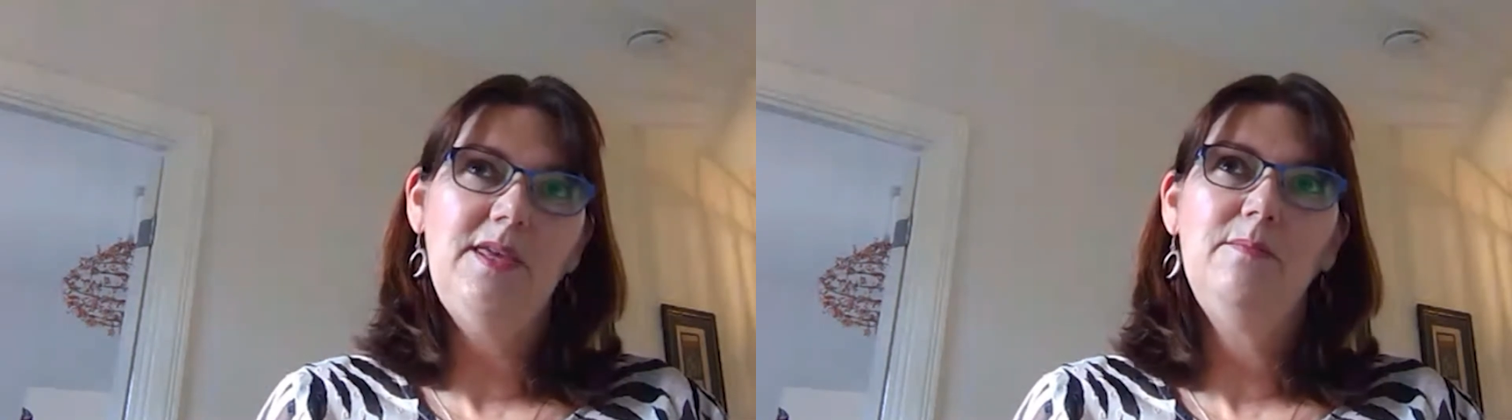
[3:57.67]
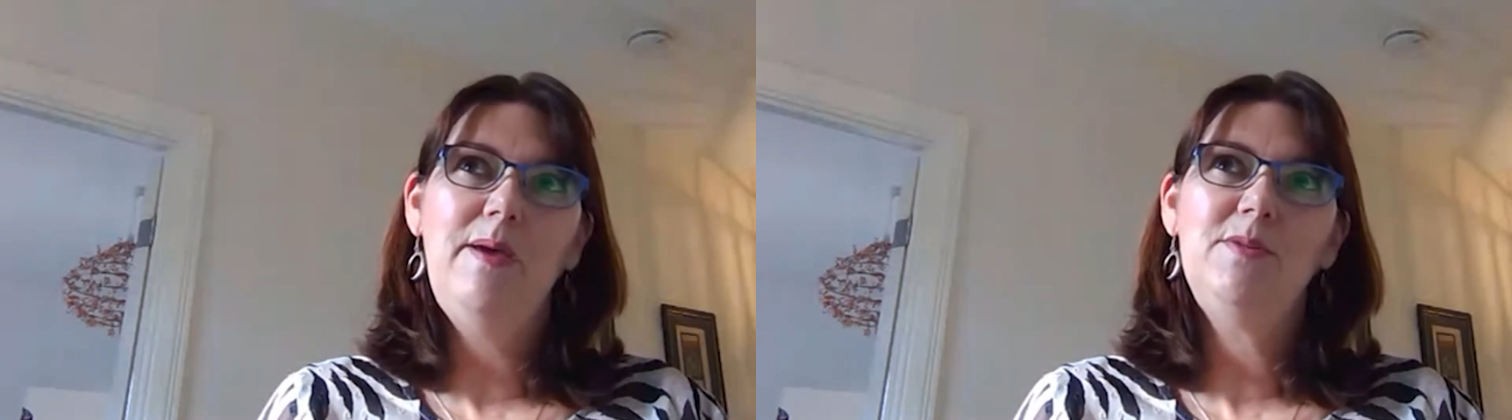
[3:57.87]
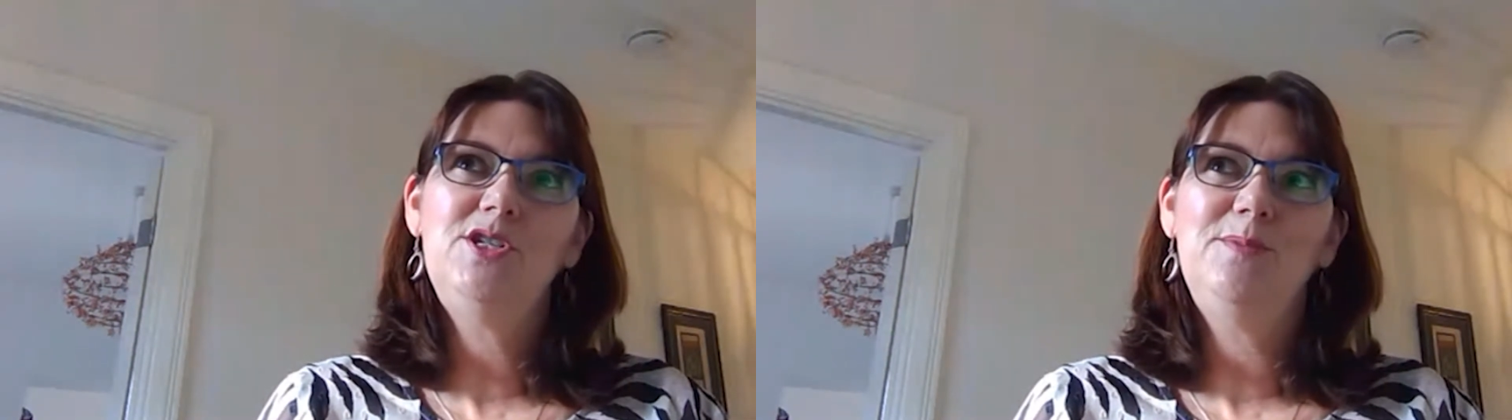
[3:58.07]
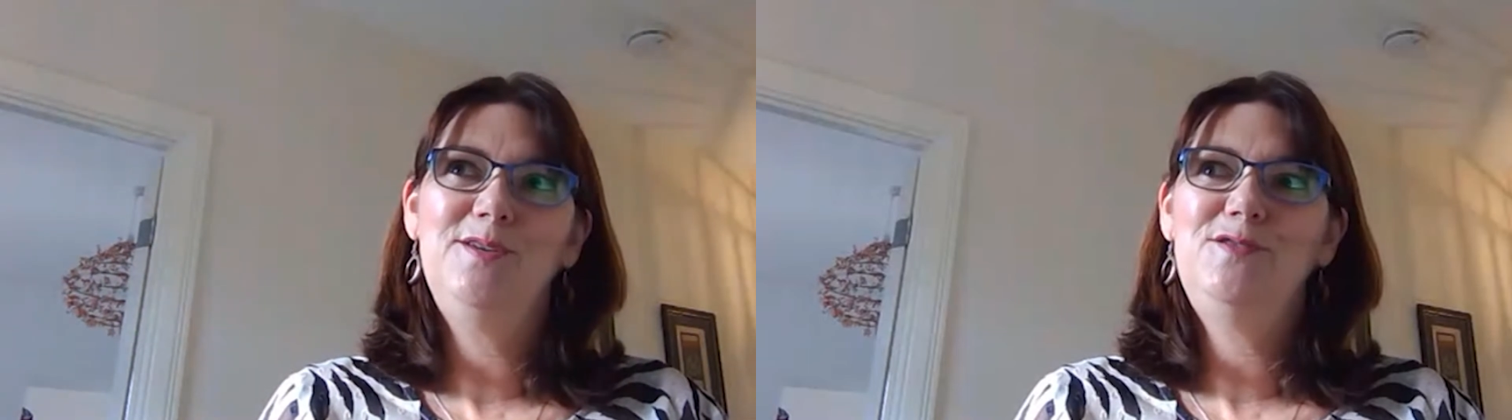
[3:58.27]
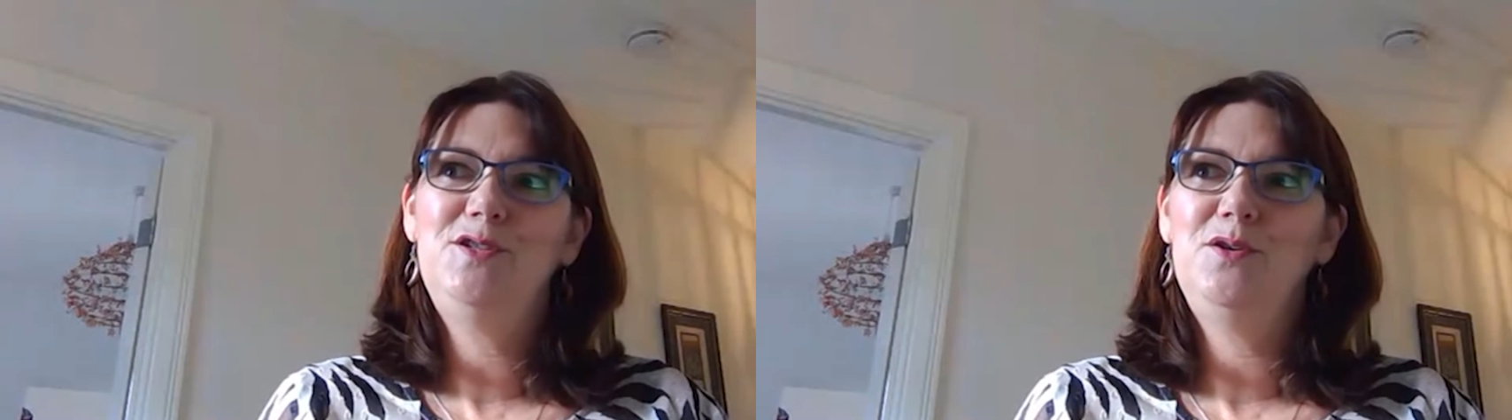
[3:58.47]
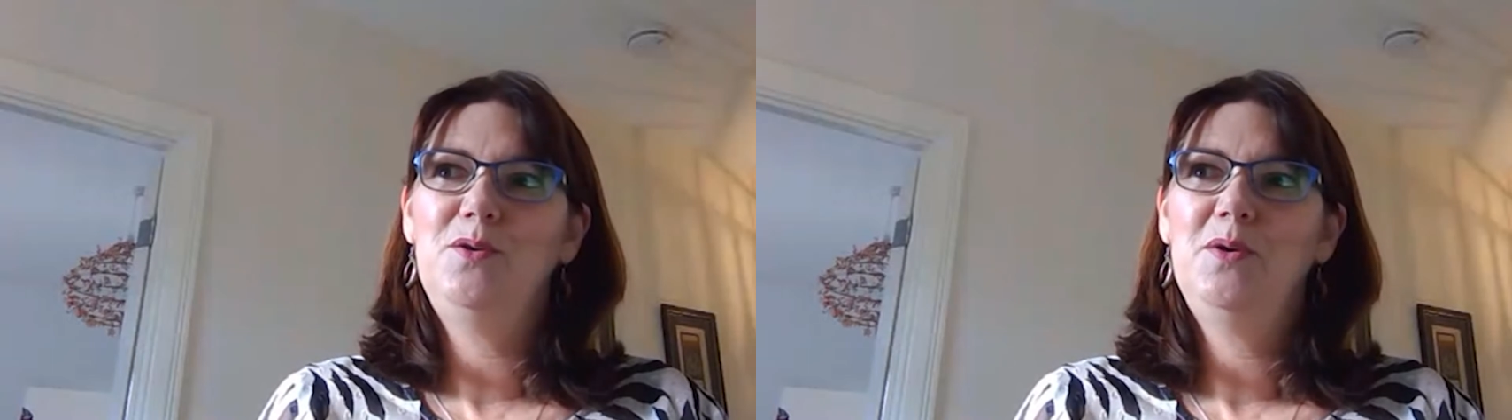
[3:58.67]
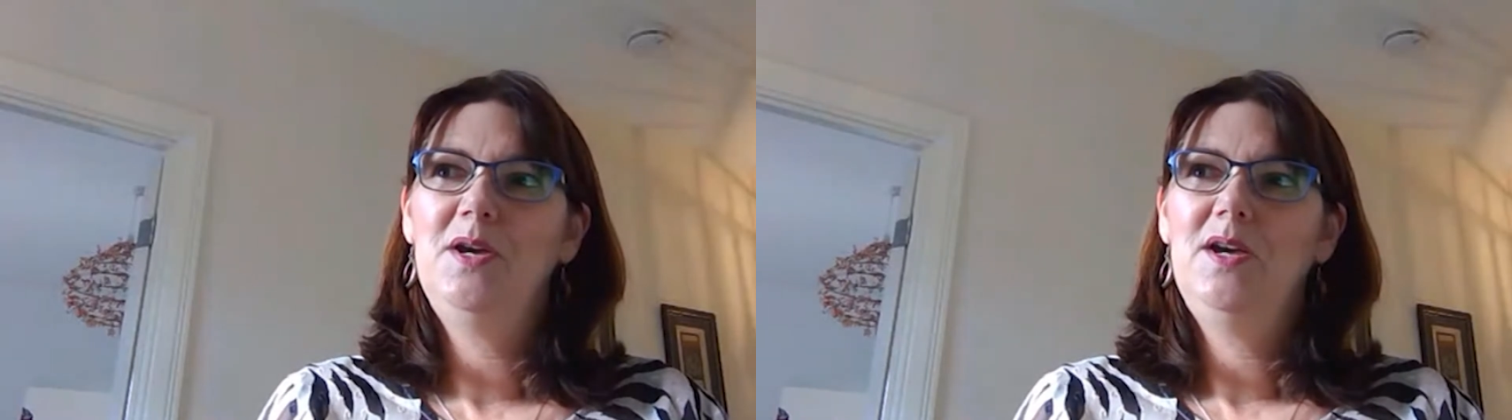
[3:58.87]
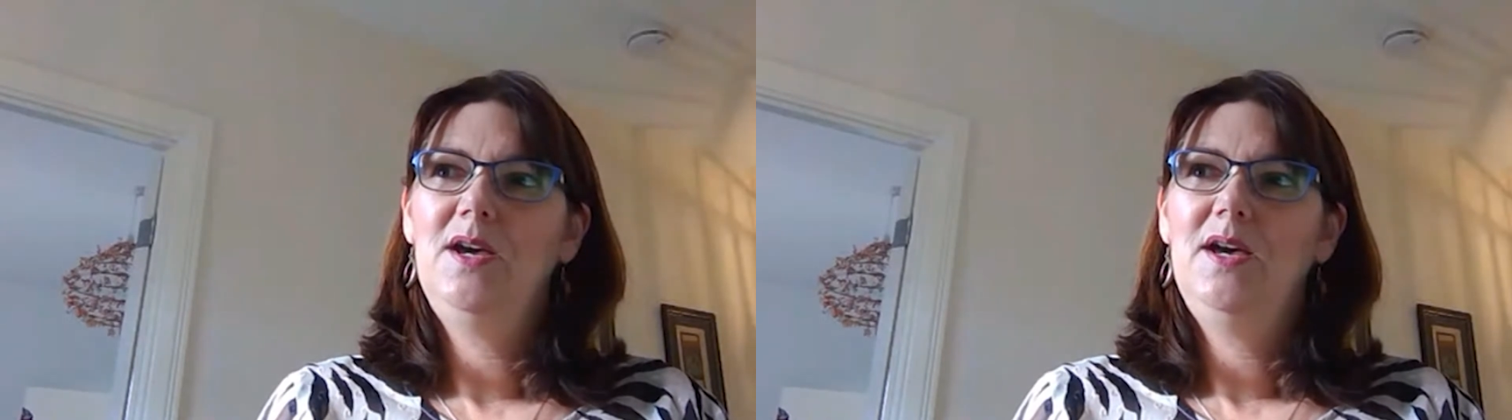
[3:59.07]
I think membership gives
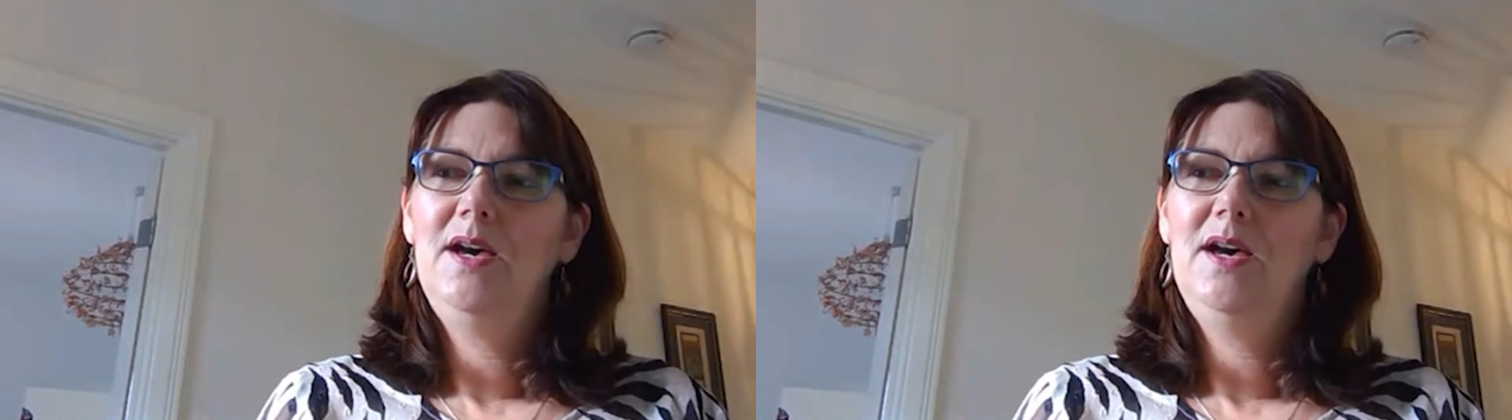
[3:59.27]
you